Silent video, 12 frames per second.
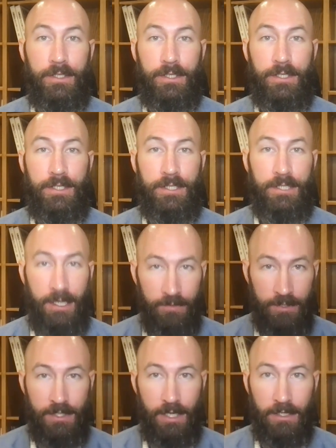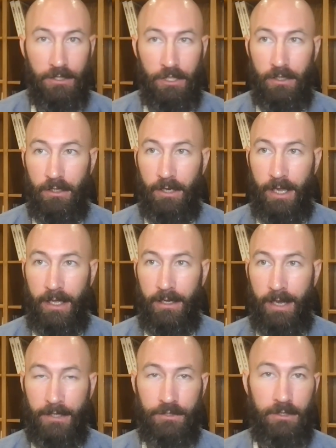set the stage here
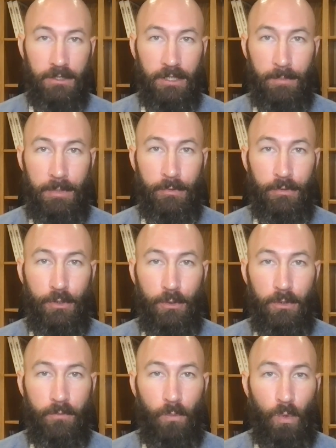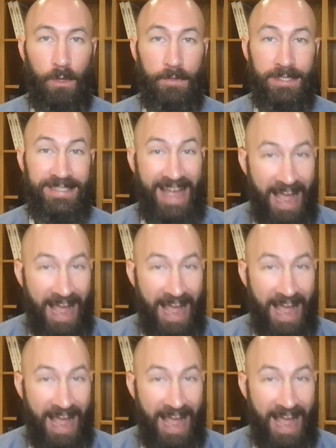and actually let people know of what this